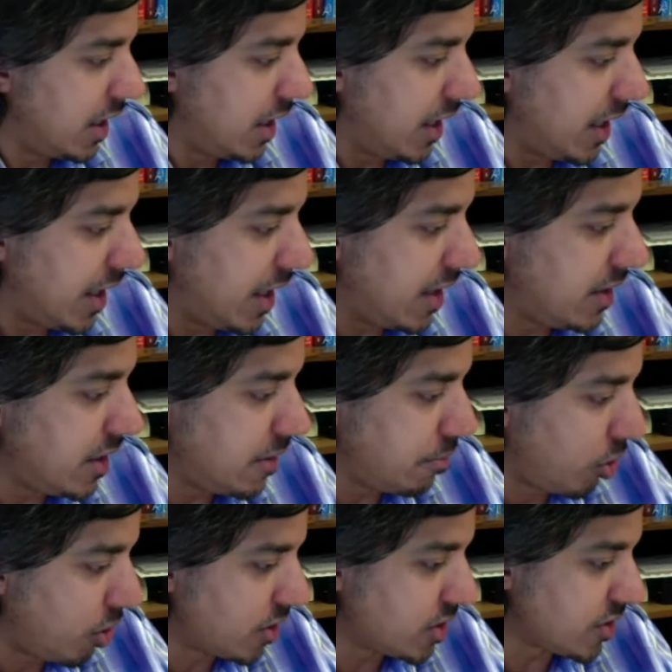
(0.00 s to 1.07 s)
And the
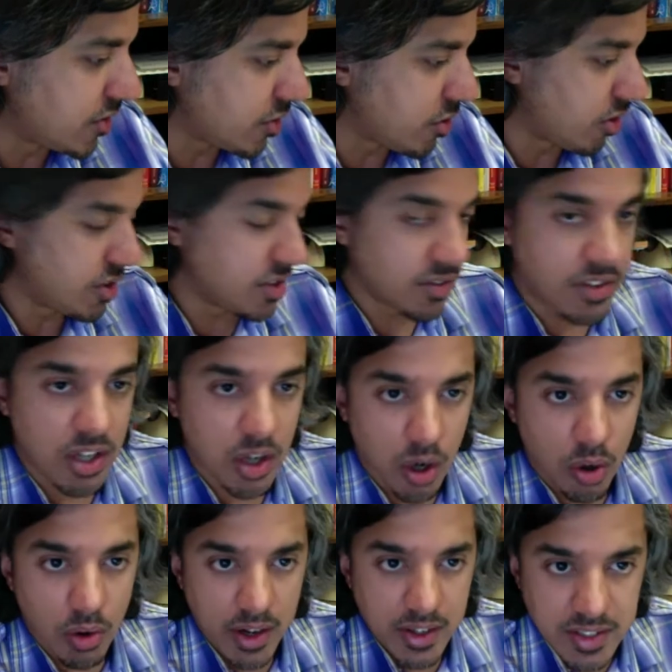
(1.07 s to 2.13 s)
importance, of course, of the
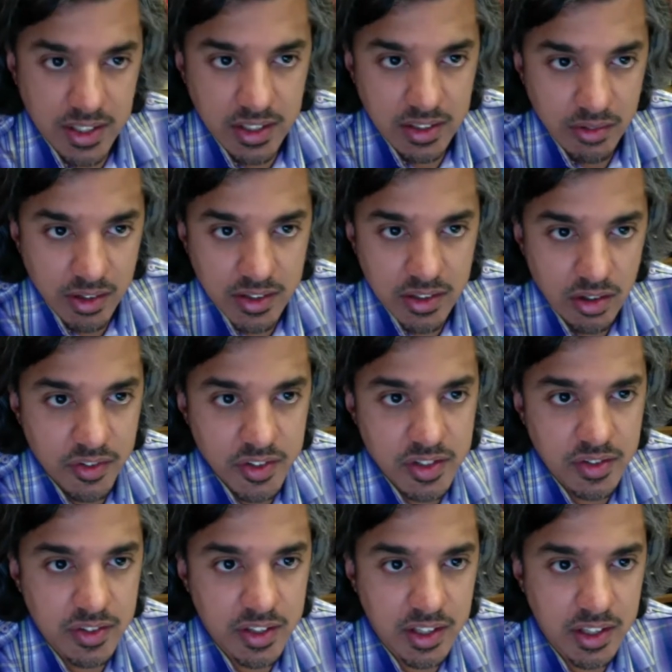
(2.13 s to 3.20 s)
OIC, right, the Office
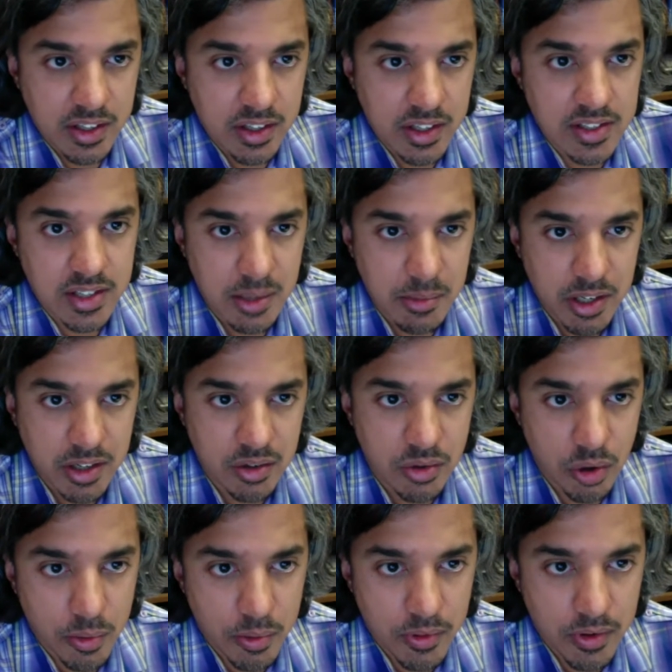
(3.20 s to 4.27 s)
of the Islamic
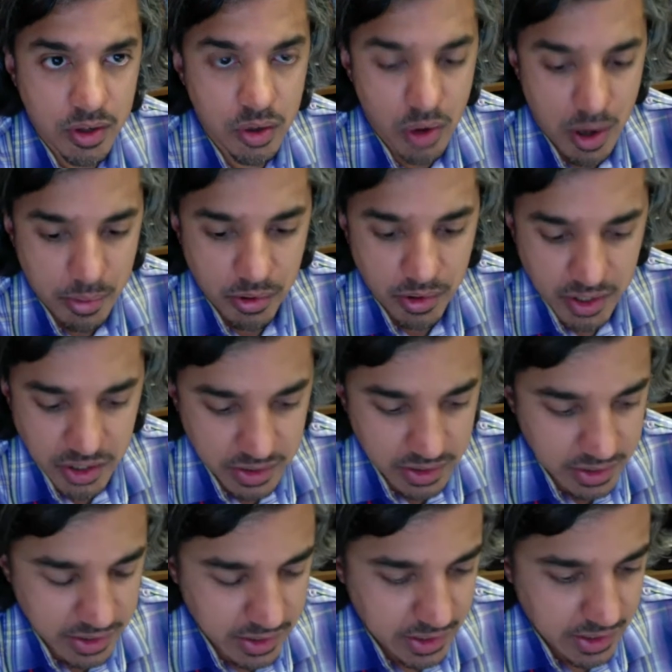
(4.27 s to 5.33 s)

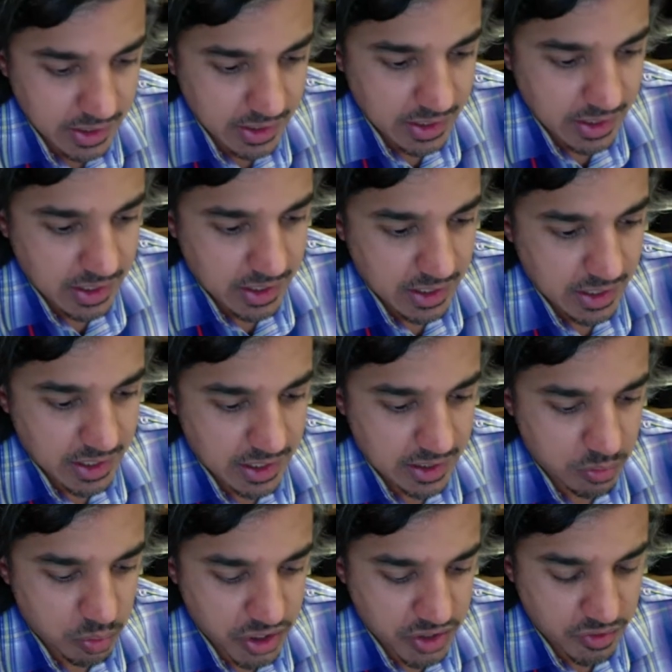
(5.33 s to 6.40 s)
Cooperation,
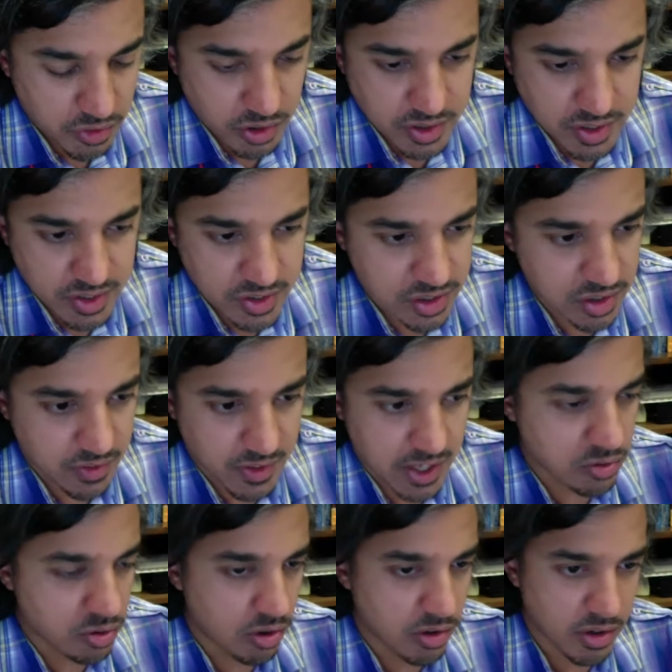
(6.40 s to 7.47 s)
which of course is sort of
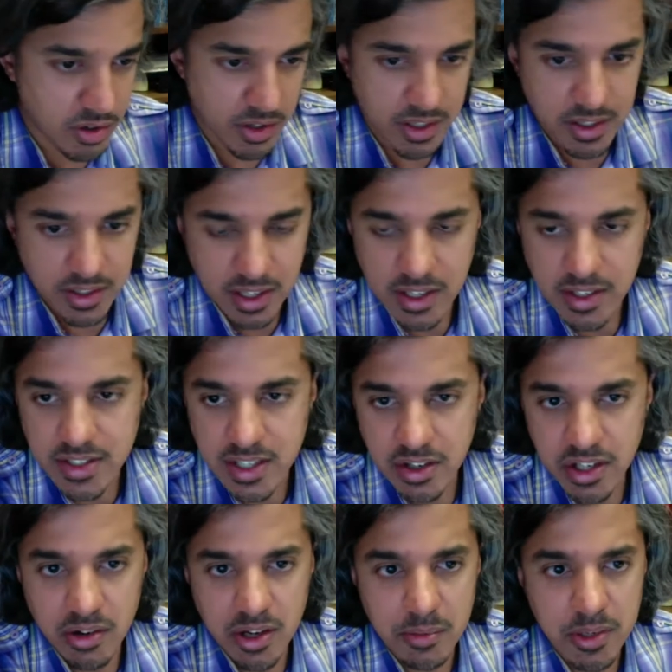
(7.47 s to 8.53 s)
headquartered in Saudi
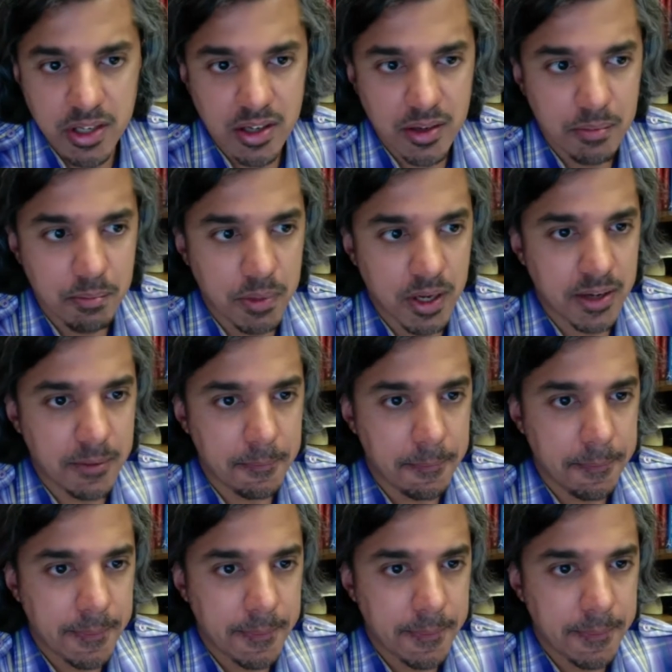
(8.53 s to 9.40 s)
Arabia, but